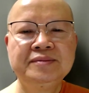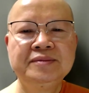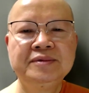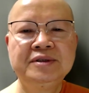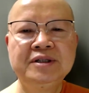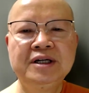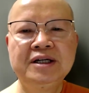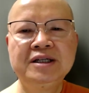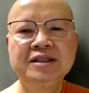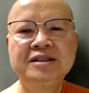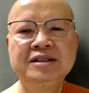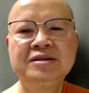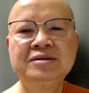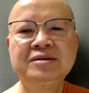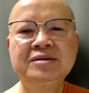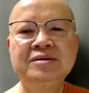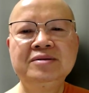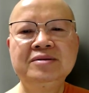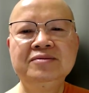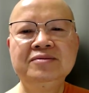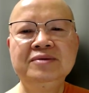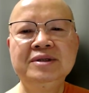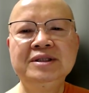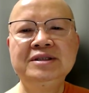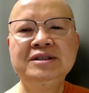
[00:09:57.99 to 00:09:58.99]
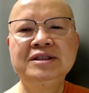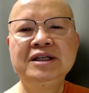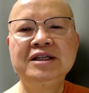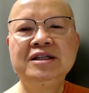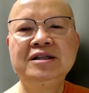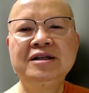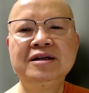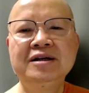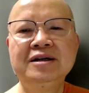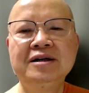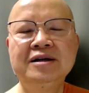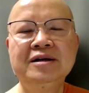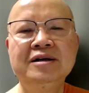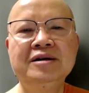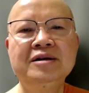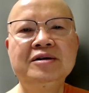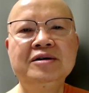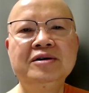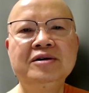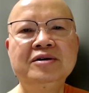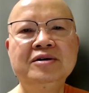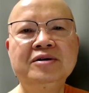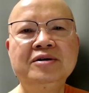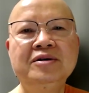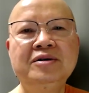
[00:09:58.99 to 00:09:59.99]
Thus, we set a
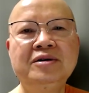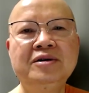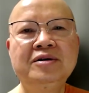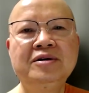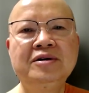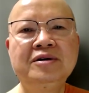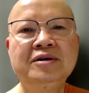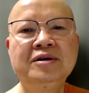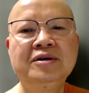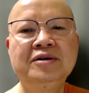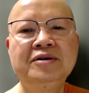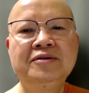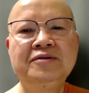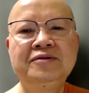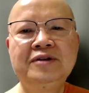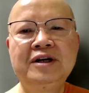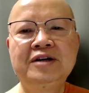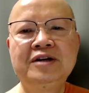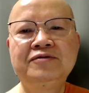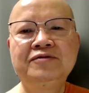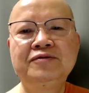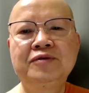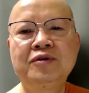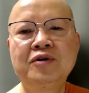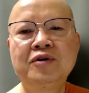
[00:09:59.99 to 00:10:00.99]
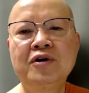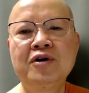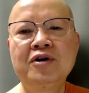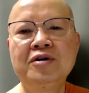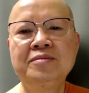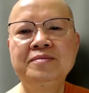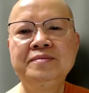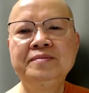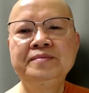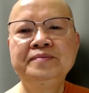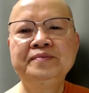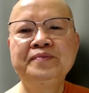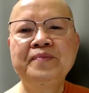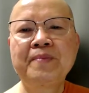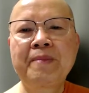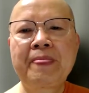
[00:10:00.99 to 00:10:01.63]
platform